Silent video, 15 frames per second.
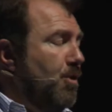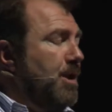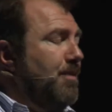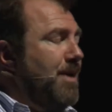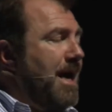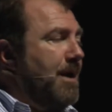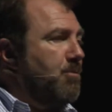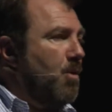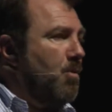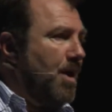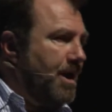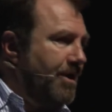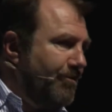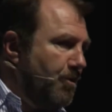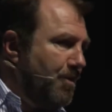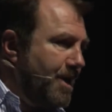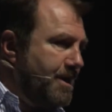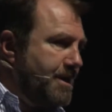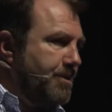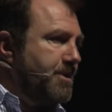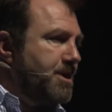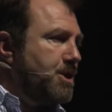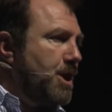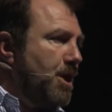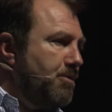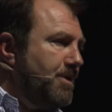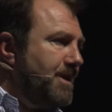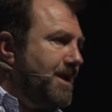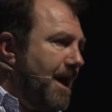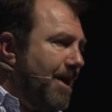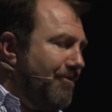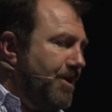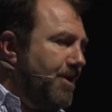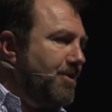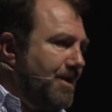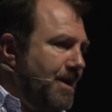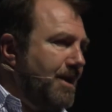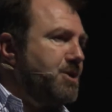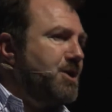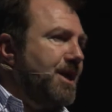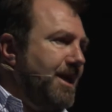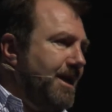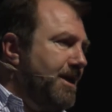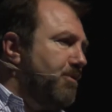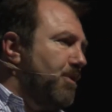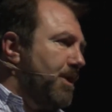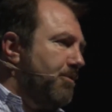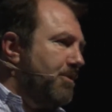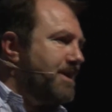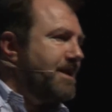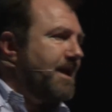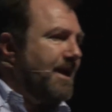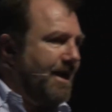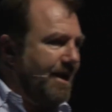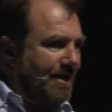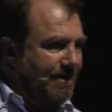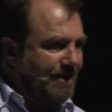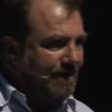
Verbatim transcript: the band were wonderful because he was tone deaf and he couldn't actually hear what they were singing.